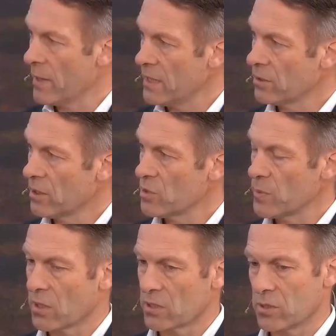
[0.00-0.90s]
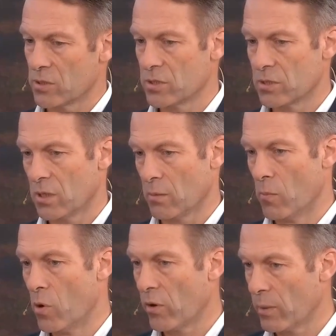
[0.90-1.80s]
maintenance, because there's
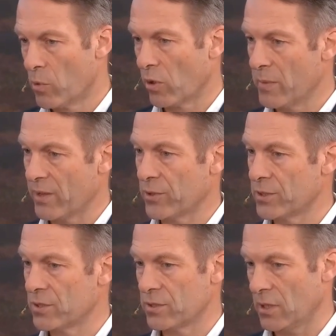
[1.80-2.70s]
more and more methods